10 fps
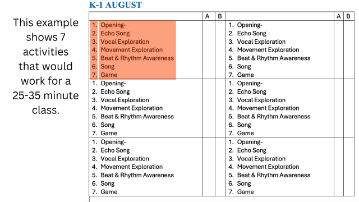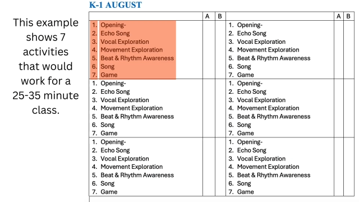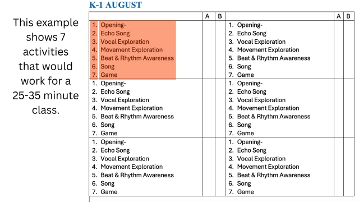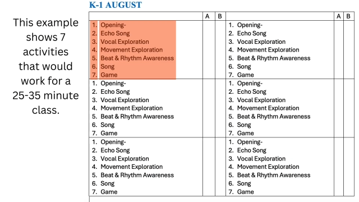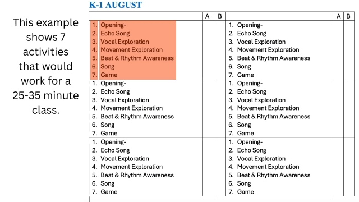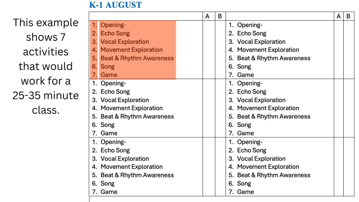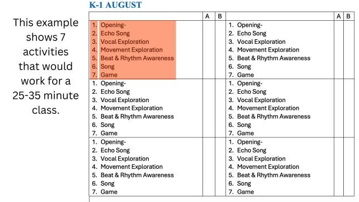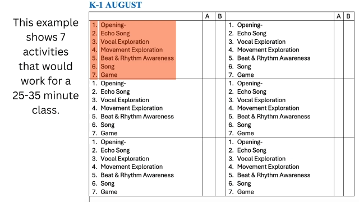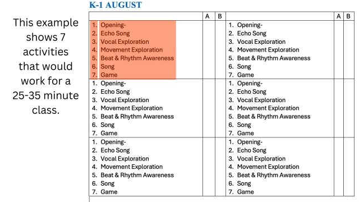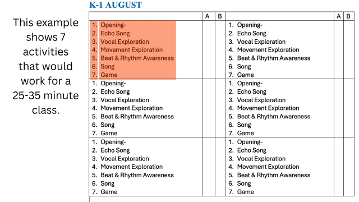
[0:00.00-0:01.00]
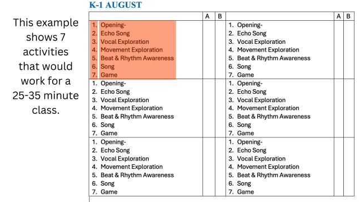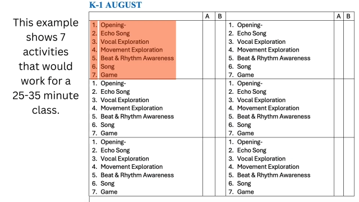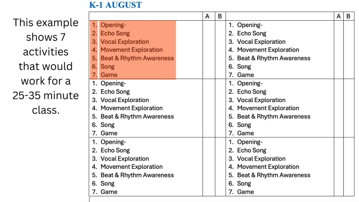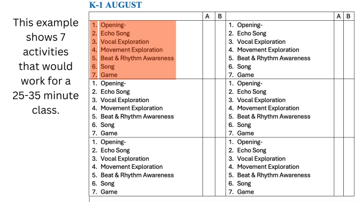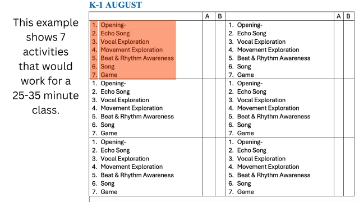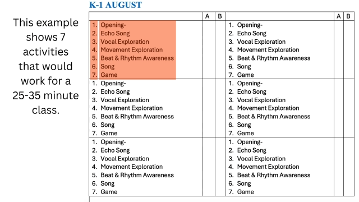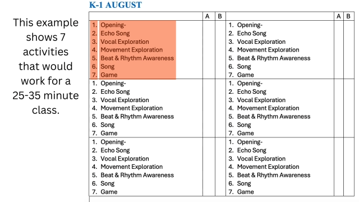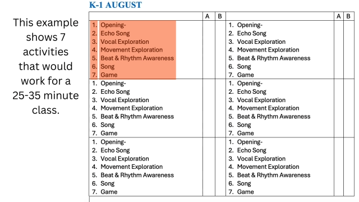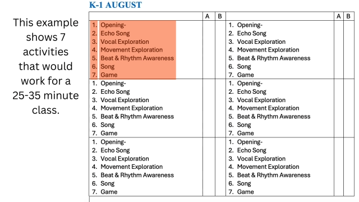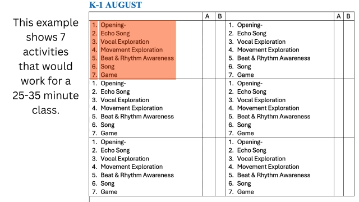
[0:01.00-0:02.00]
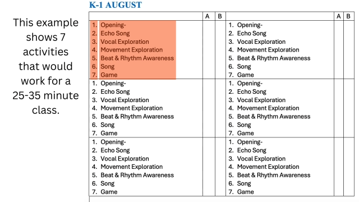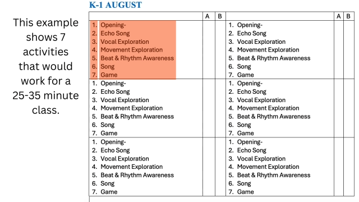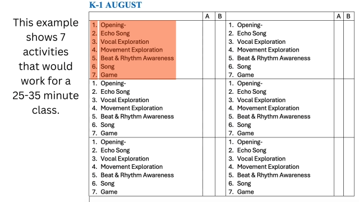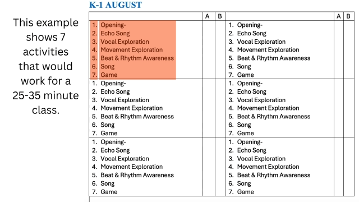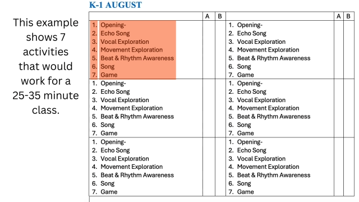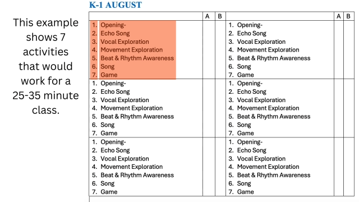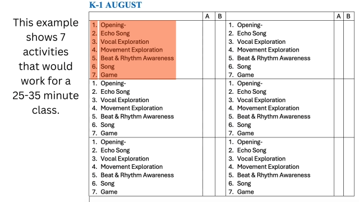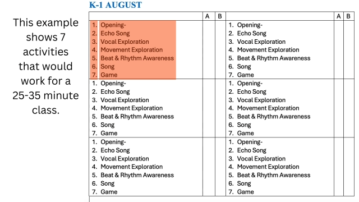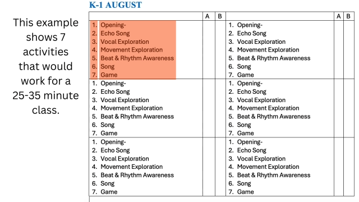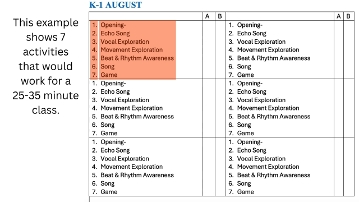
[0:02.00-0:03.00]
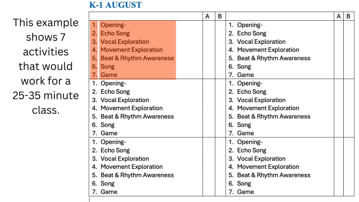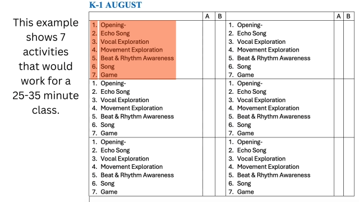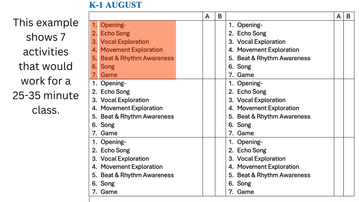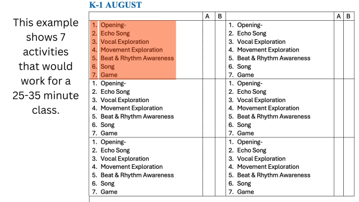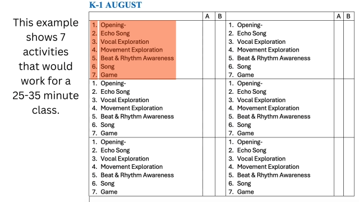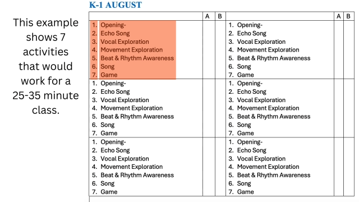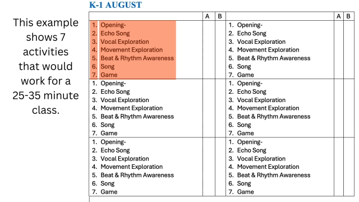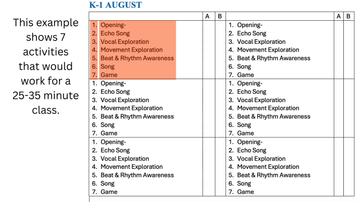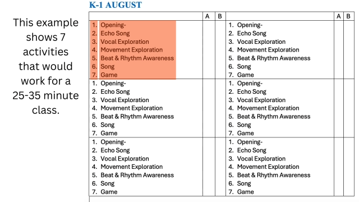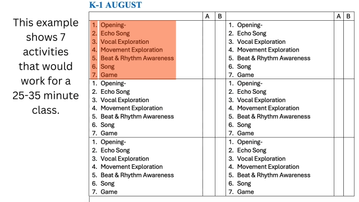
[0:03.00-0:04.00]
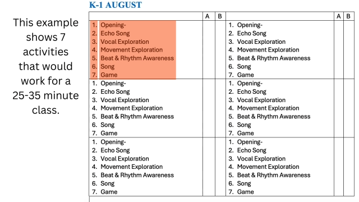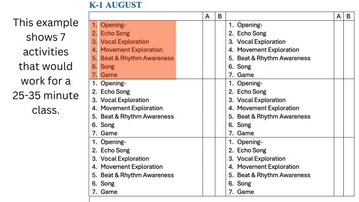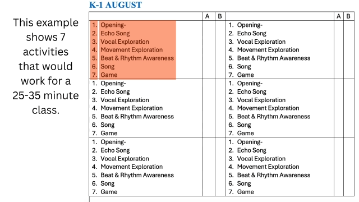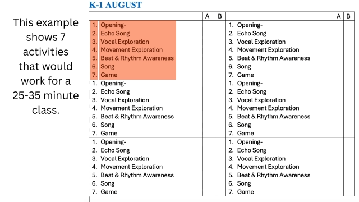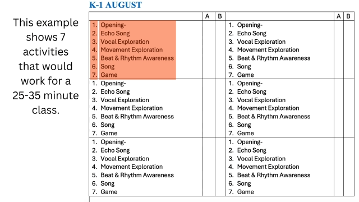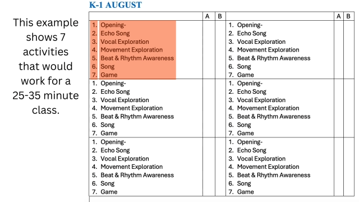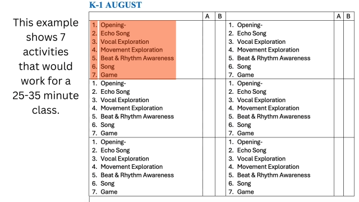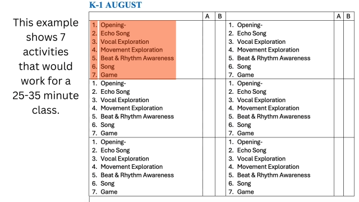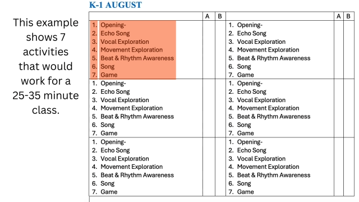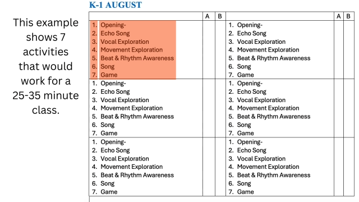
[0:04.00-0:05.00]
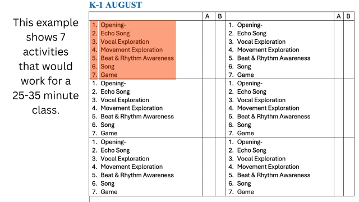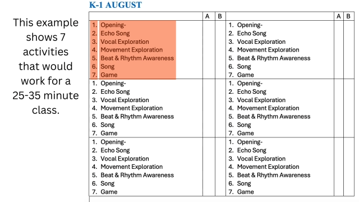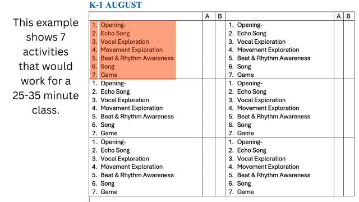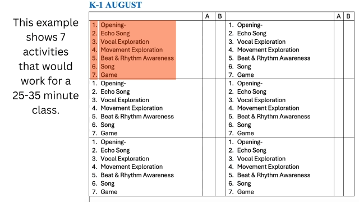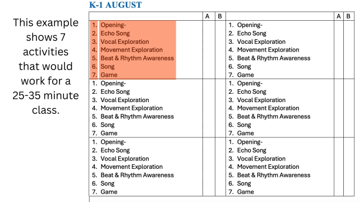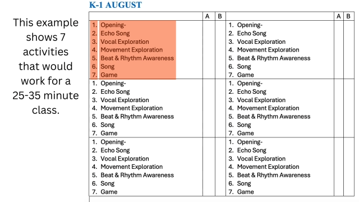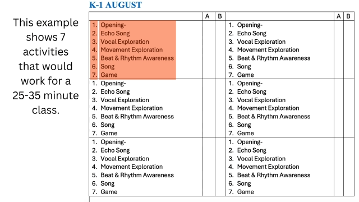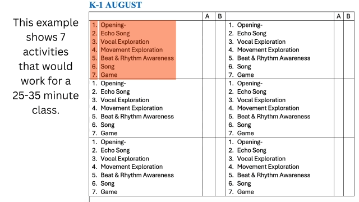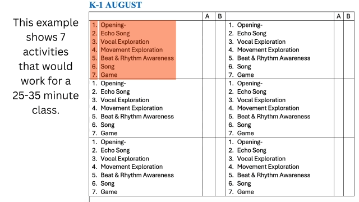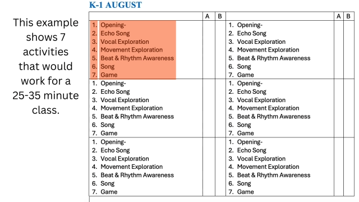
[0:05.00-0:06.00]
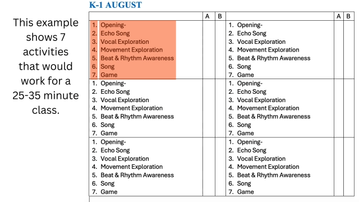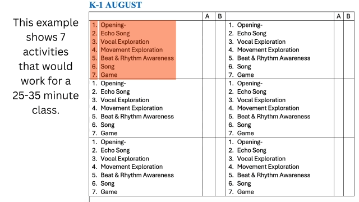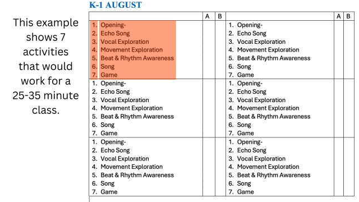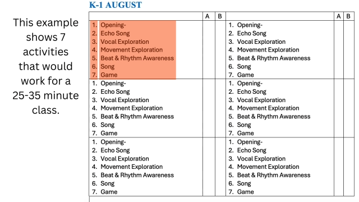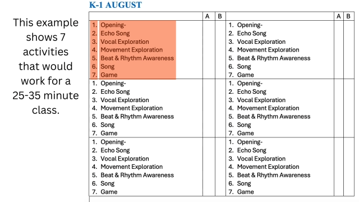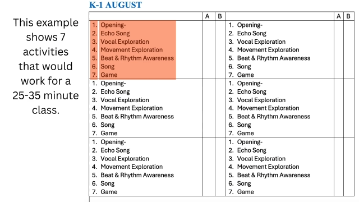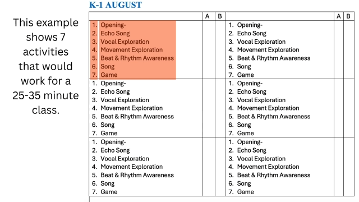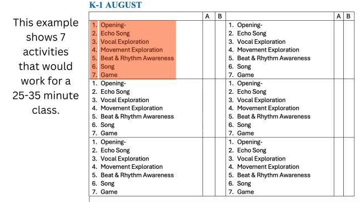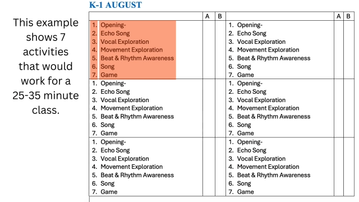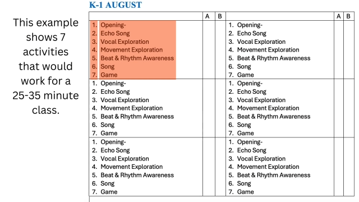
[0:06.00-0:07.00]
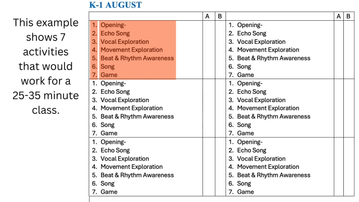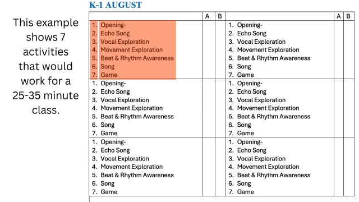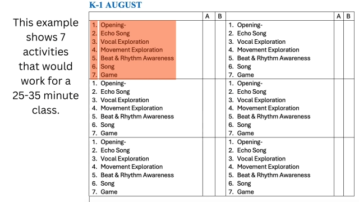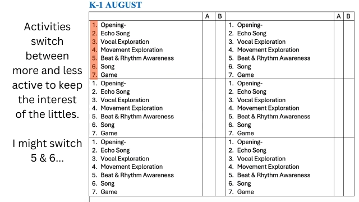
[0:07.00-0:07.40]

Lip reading: (no speaker visible)